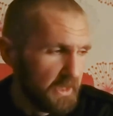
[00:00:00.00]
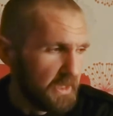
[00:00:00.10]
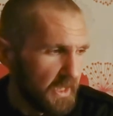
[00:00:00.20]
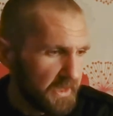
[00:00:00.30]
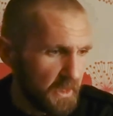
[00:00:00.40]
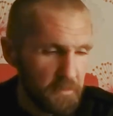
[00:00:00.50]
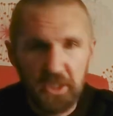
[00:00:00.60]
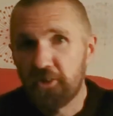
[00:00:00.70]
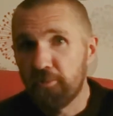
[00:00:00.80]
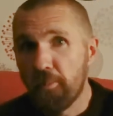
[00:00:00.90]
and then
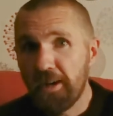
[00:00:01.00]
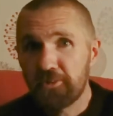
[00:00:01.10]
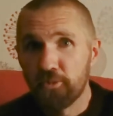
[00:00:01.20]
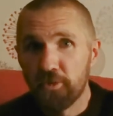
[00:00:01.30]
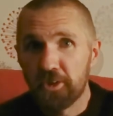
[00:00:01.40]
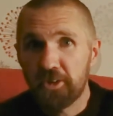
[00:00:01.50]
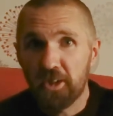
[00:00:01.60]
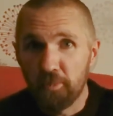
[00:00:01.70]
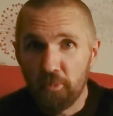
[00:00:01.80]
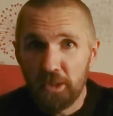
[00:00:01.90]
because I'm a metal worker,
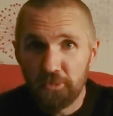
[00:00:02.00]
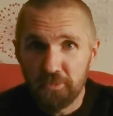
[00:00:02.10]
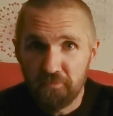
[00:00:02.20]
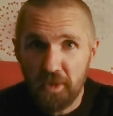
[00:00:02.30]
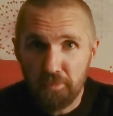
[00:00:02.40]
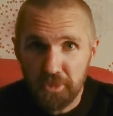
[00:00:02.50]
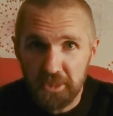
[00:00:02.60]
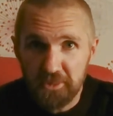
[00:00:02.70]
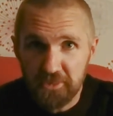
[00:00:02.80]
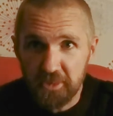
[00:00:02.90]
I'm a welder and
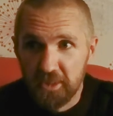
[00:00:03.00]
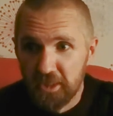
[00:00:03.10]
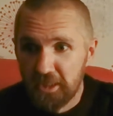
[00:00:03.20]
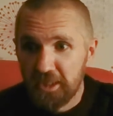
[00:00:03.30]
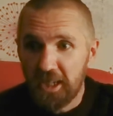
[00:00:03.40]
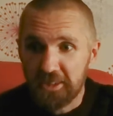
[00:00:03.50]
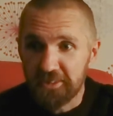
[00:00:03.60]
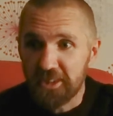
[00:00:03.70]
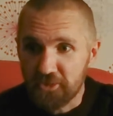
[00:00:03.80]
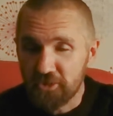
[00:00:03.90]
fabricator, I can
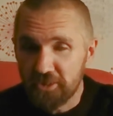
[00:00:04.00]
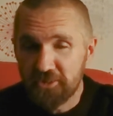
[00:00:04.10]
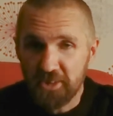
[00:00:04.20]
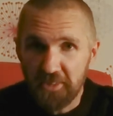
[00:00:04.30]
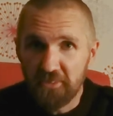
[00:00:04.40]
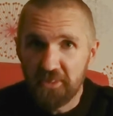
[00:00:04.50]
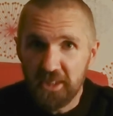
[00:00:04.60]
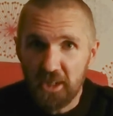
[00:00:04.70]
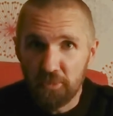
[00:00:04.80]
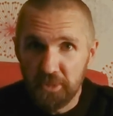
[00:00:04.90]
actually send the
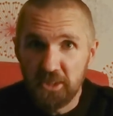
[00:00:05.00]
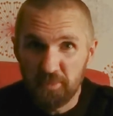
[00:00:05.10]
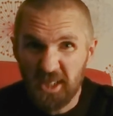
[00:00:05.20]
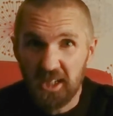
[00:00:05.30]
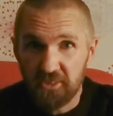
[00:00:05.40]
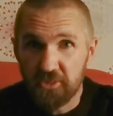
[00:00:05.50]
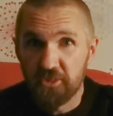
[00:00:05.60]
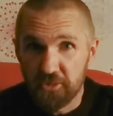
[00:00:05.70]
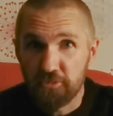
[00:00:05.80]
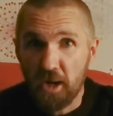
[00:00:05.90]
aluminium can to the
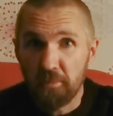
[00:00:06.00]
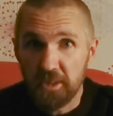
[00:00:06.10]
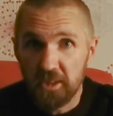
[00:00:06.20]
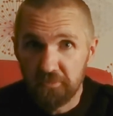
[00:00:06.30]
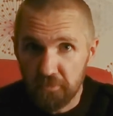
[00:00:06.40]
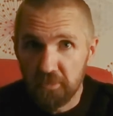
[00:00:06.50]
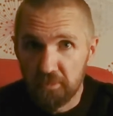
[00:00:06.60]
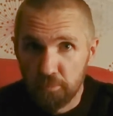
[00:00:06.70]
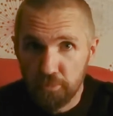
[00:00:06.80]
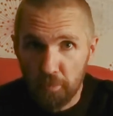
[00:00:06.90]
scrapyard for
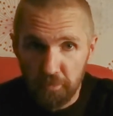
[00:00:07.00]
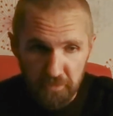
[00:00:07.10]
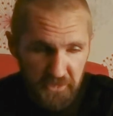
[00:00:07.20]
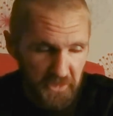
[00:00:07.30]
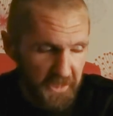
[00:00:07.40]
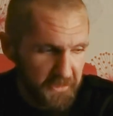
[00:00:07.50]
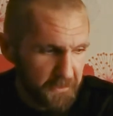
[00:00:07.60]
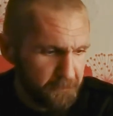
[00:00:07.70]
proper recycling.